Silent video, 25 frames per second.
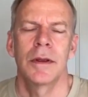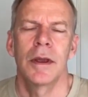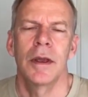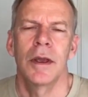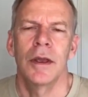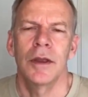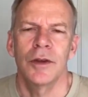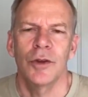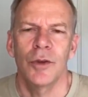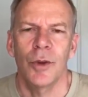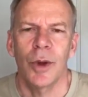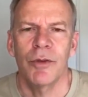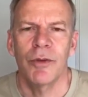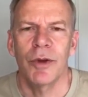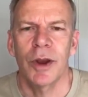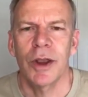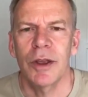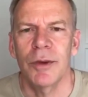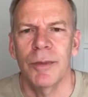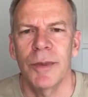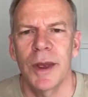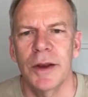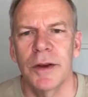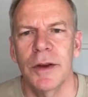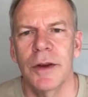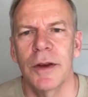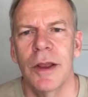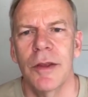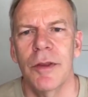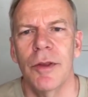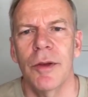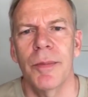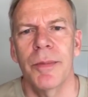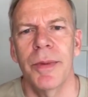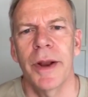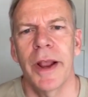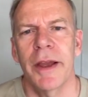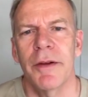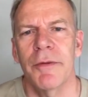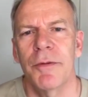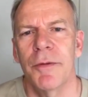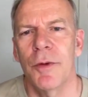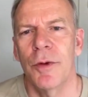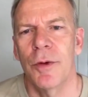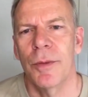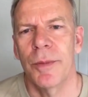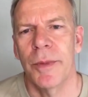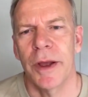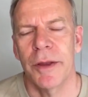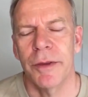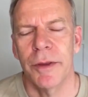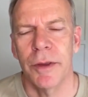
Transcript: Do I recommend another platform other